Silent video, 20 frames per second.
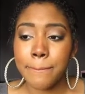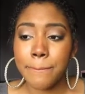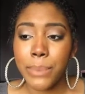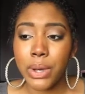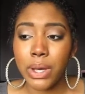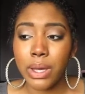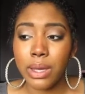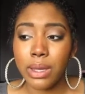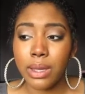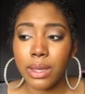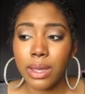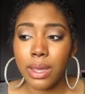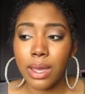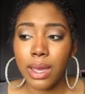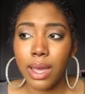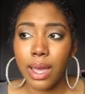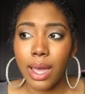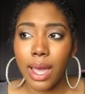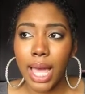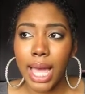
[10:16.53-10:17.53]
but
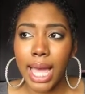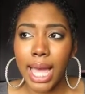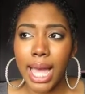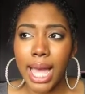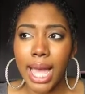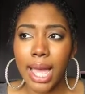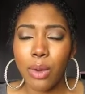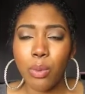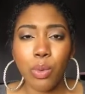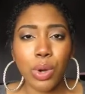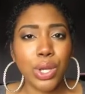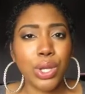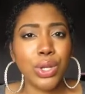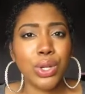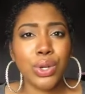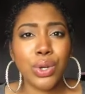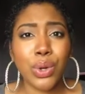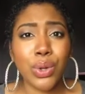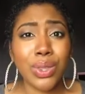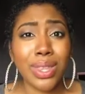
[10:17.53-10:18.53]
i want you
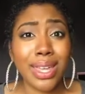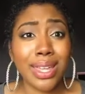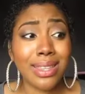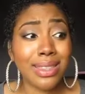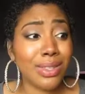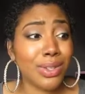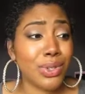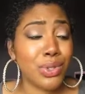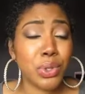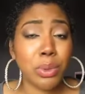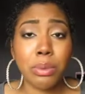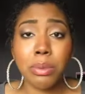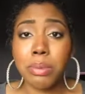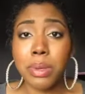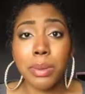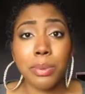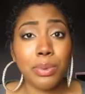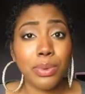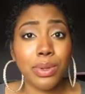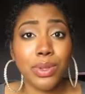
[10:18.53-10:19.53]
to know that there's so many
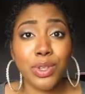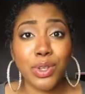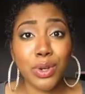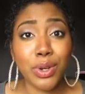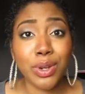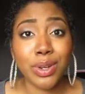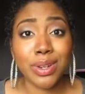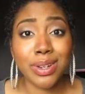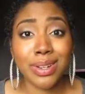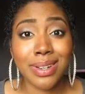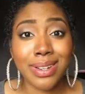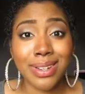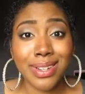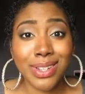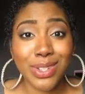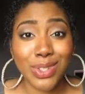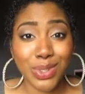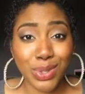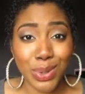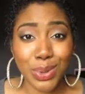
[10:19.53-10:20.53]
people in your
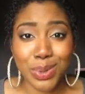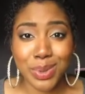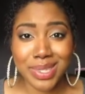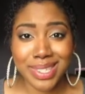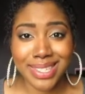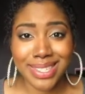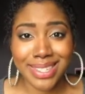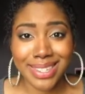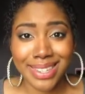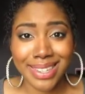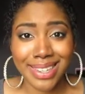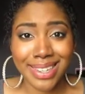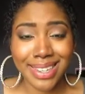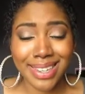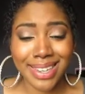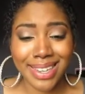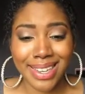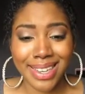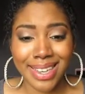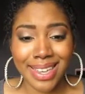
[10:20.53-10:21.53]
shoes
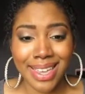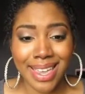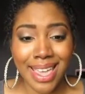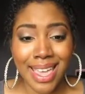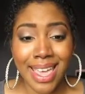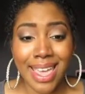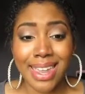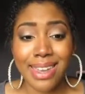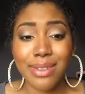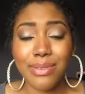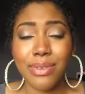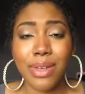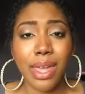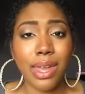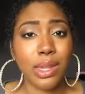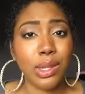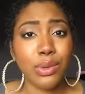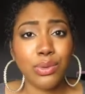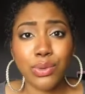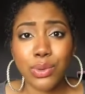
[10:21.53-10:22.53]
and if
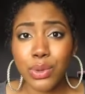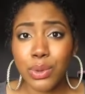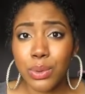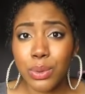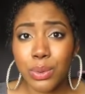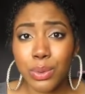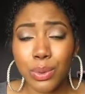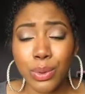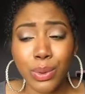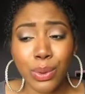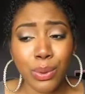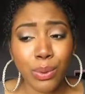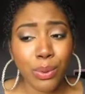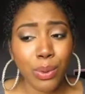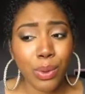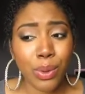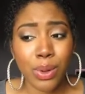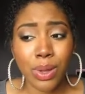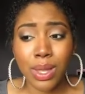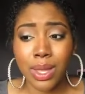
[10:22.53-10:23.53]
any of you
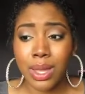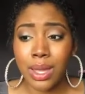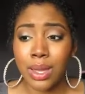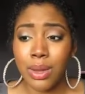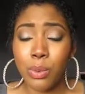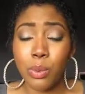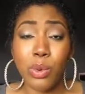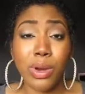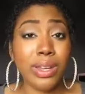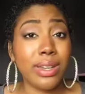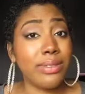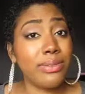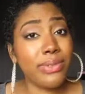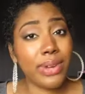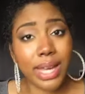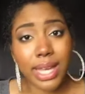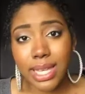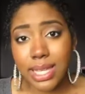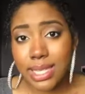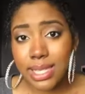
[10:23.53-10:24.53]
want
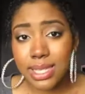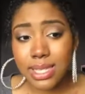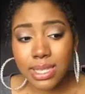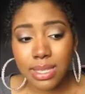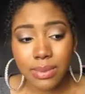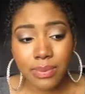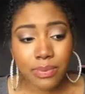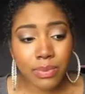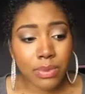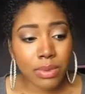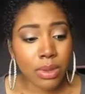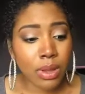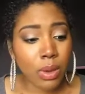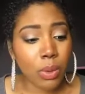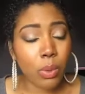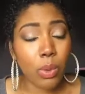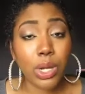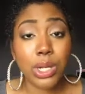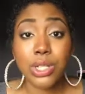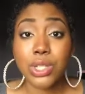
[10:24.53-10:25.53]
advice
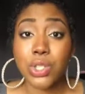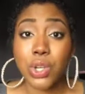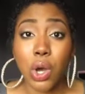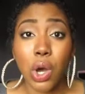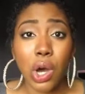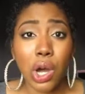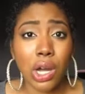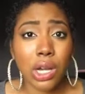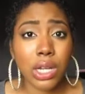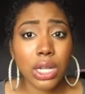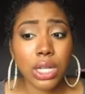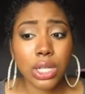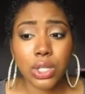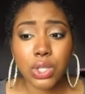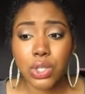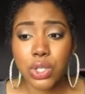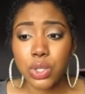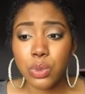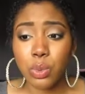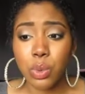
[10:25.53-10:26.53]
want to talk,
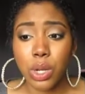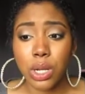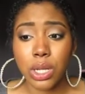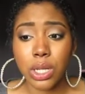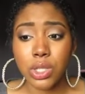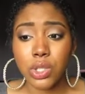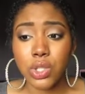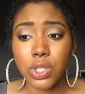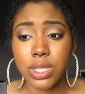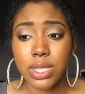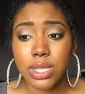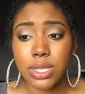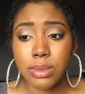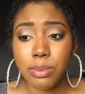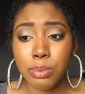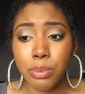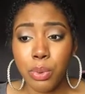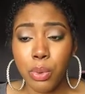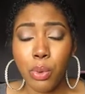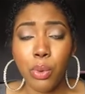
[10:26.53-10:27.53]
just want to just
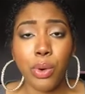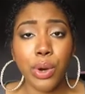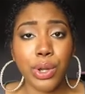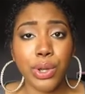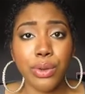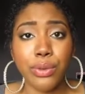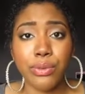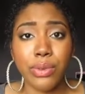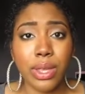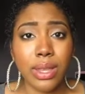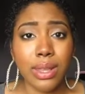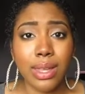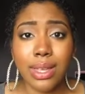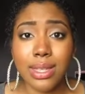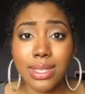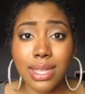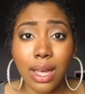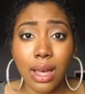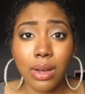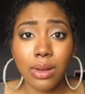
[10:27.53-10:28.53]
pour your
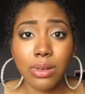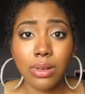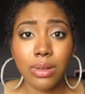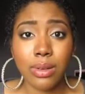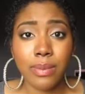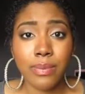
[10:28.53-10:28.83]
feelings out,